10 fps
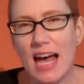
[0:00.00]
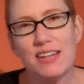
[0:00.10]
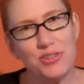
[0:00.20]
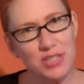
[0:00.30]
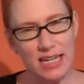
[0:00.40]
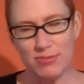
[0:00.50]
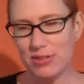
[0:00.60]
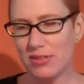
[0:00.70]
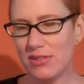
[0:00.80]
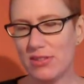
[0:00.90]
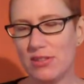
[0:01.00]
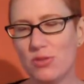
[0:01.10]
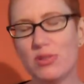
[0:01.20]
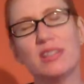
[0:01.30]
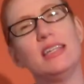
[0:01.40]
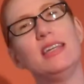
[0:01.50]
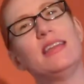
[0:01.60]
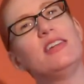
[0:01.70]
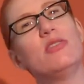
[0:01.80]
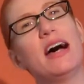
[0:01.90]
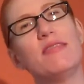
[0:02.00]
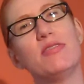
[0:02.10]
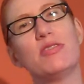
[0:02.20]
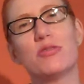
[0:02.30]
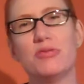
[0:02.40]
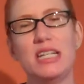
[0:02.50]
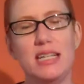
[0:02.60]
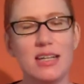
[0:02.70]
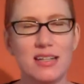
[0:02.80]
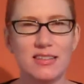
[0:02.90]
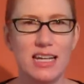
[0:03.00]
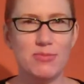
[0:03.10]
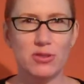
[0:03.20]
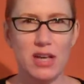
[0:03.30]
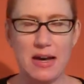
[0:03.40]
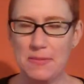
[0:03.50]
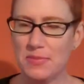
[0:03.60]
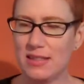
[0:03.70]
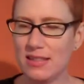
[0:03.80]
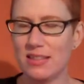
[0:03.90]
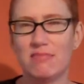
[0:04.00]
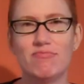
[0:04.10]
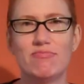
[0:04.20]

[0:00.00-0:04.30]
At your tables, you will see that you have 3 labeled cups: